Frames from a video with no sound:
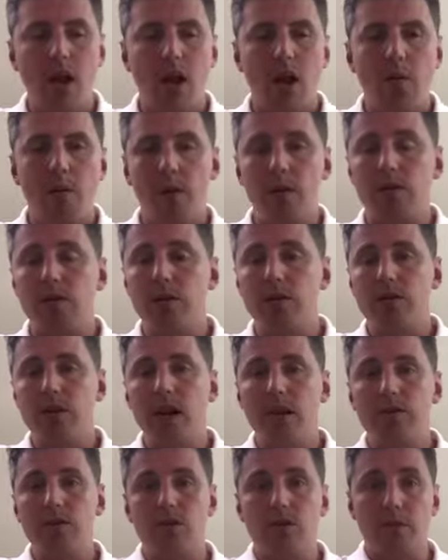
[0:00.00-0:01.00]
We also
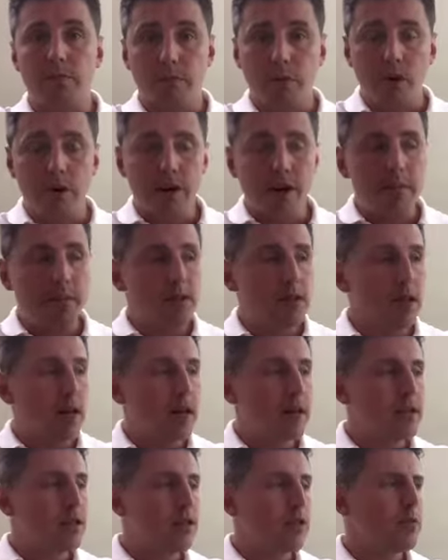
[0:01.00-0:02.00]
touched on program
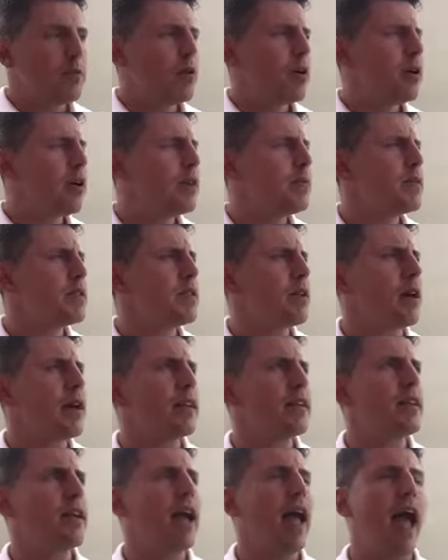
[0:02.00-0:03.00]
design. So program
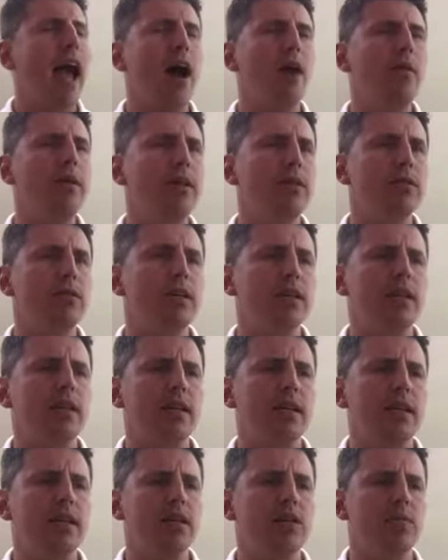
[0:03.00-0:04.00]
design, how we looked at it
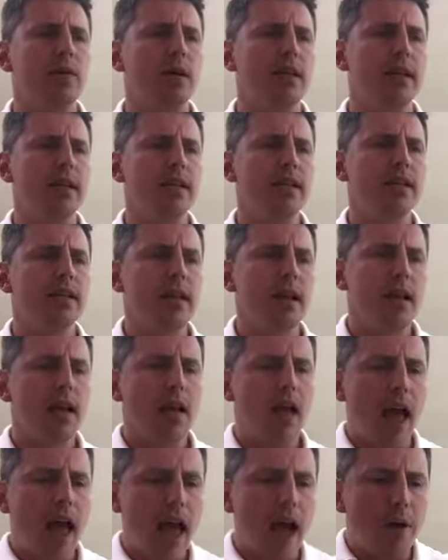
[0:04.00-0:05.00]
in this one is
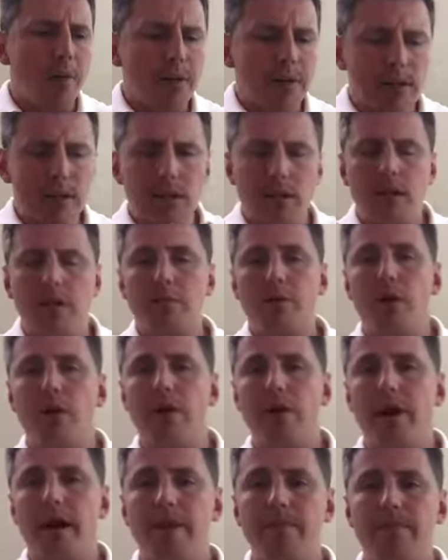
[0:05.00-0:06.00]
how we design a
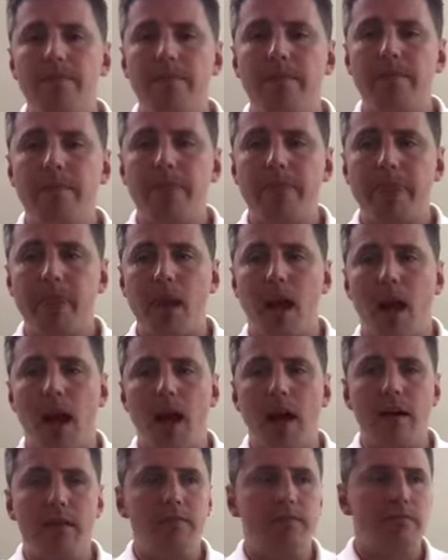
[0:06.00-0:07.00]
program
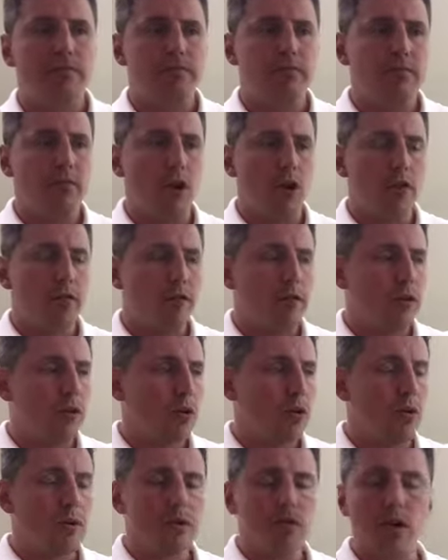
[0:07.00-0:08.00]
over the
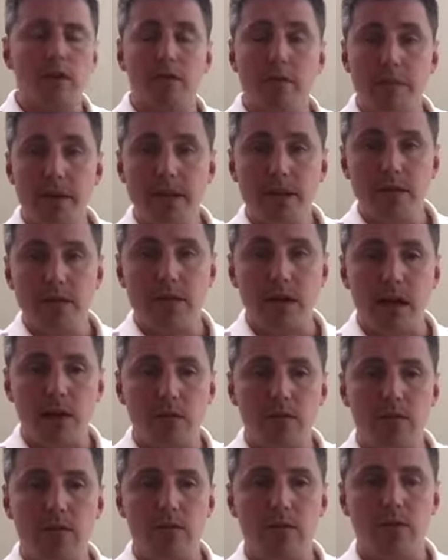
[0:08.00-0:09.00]
course of a
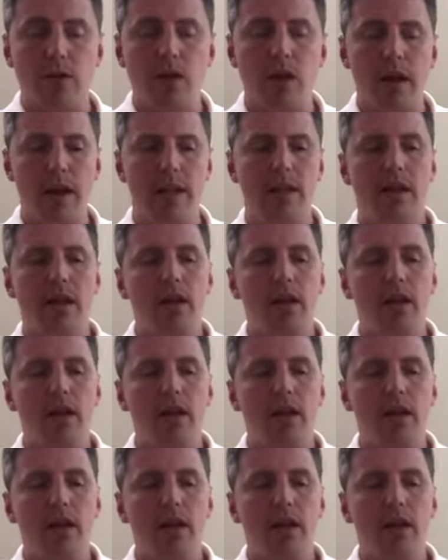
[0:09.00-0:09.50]
mesocycle for a client.